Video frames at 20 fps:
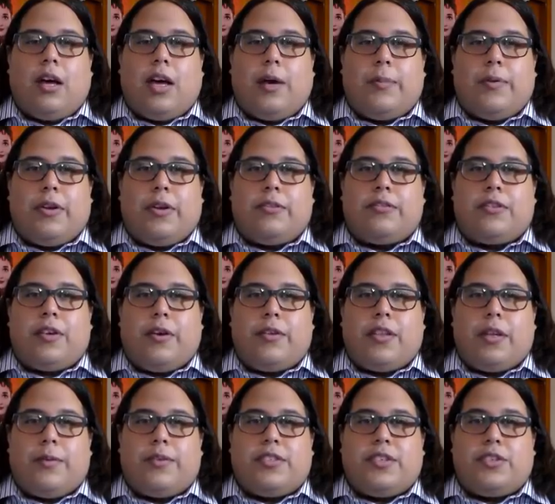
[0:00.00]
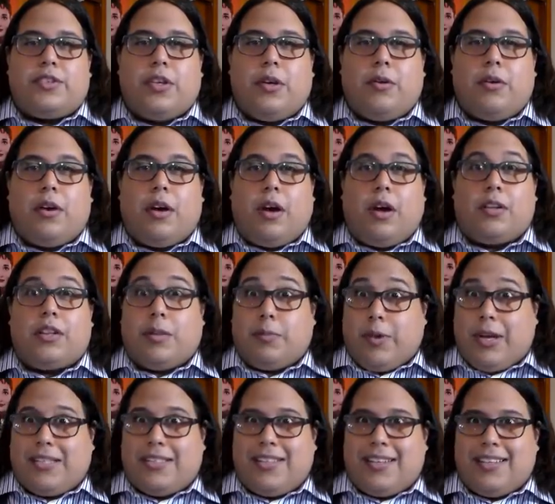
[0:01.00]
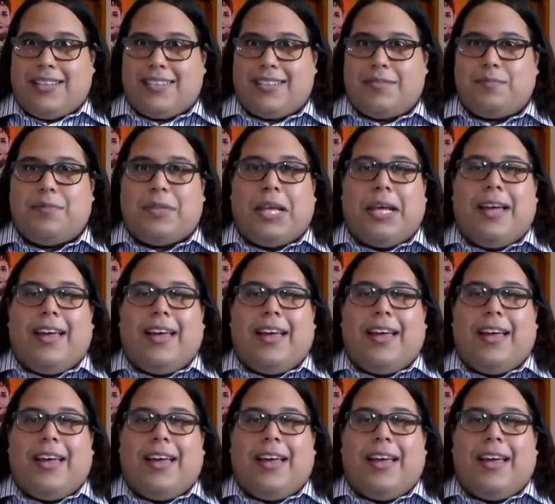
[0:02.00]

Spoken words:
a couple years ago, there was a show called The Presidents,